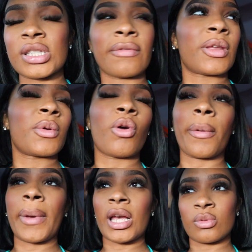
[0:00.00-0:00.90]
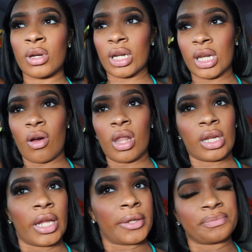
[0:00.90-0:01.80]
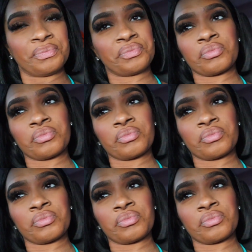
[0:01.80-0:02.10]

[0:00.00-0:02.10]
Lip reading: the stuff that we walked past. We could have did all of that